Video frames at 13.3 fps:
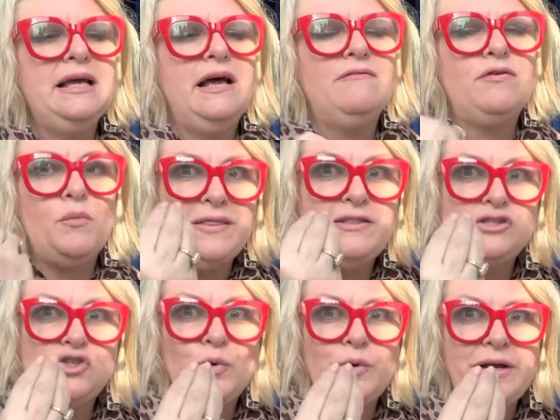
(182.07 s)
for what the
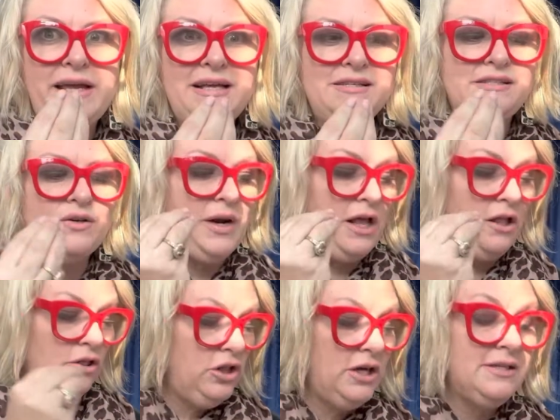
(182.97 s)
story is. So when I
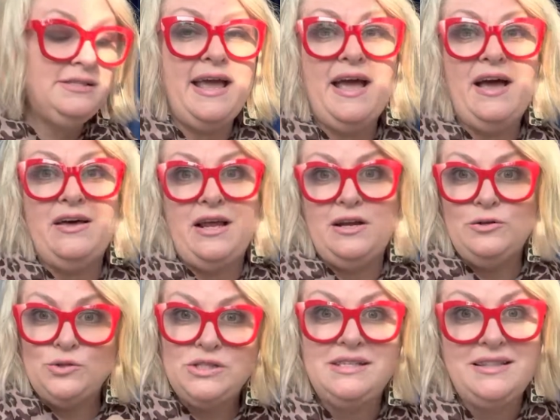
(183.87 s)
look down, I
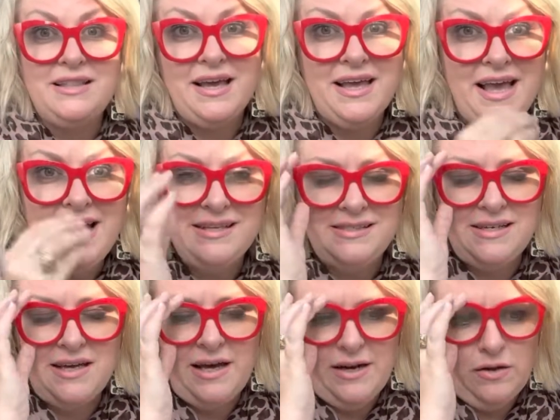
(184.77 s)
don't just see that case
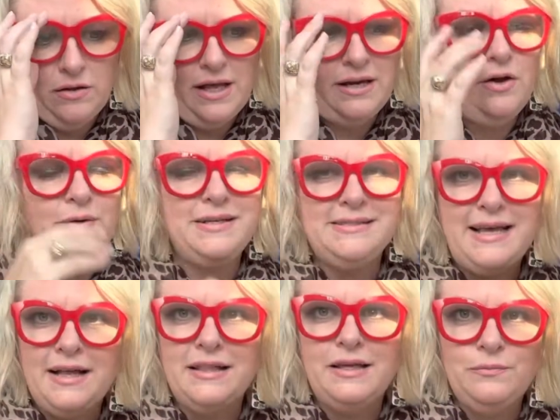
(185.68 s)
title. I know
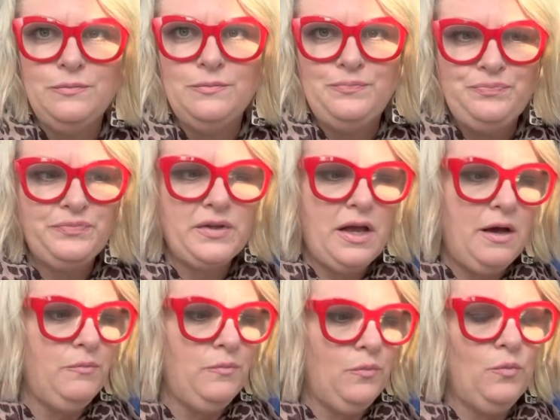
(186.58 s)
exactly
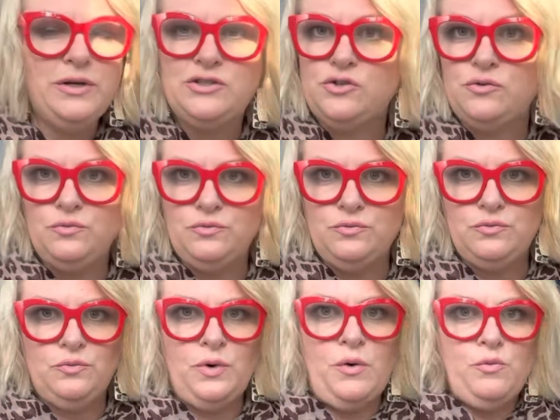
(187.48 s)

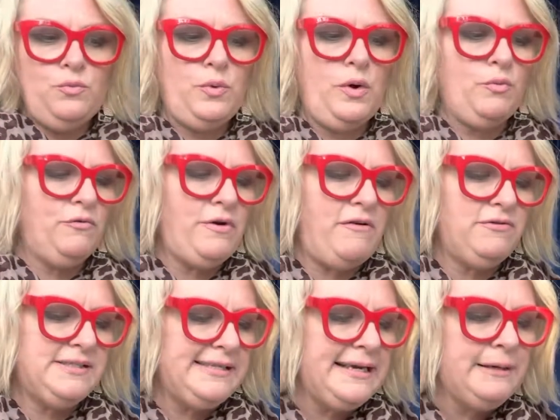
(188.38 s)
what we're
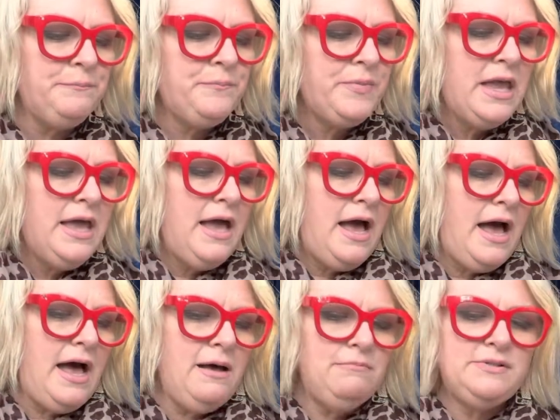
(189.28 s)
referencing.
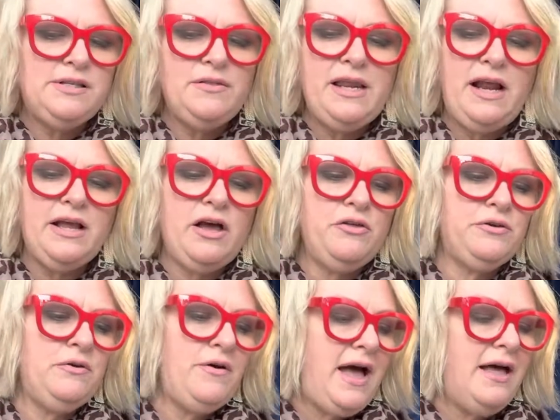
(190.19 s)
So then I go
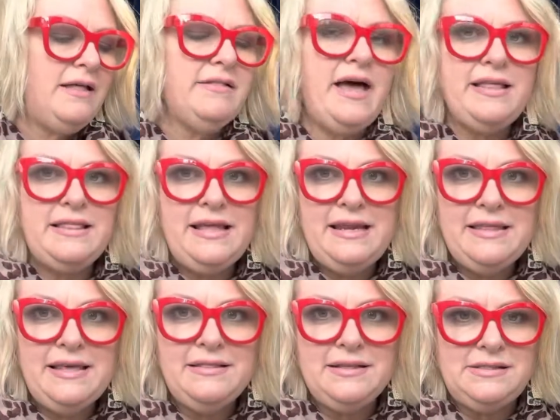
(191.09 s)
through, I highlight
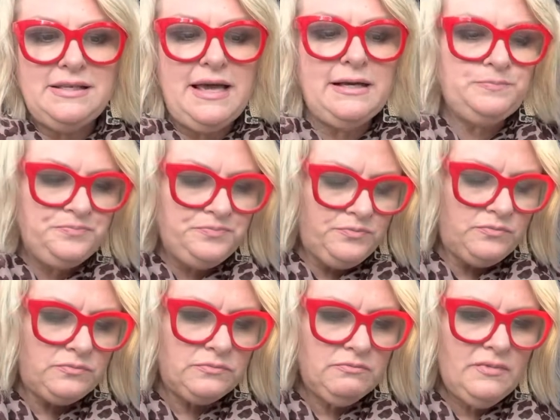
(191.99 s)
anything that's like
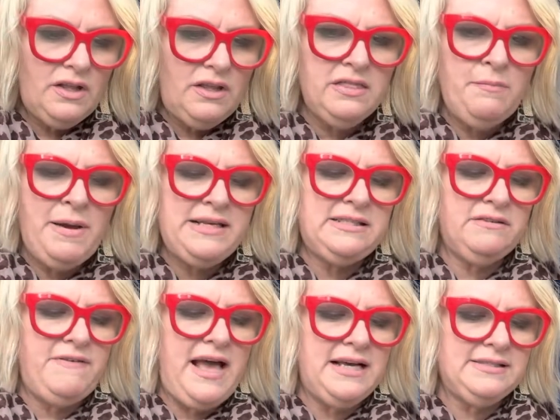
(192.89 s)
the
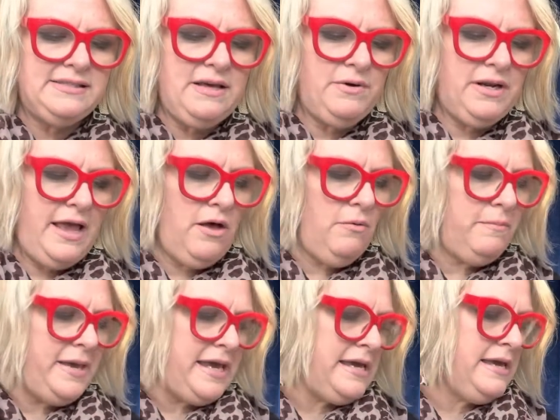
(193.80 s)
basic facts that would help
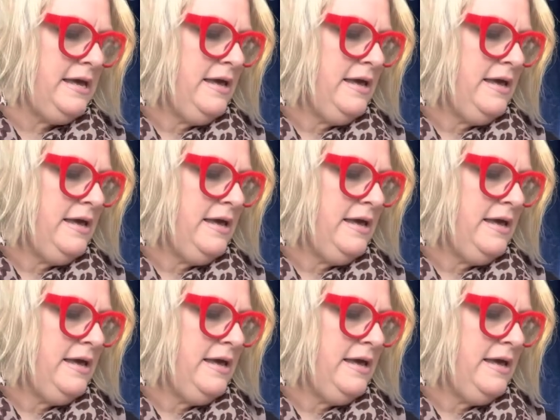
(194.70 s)
me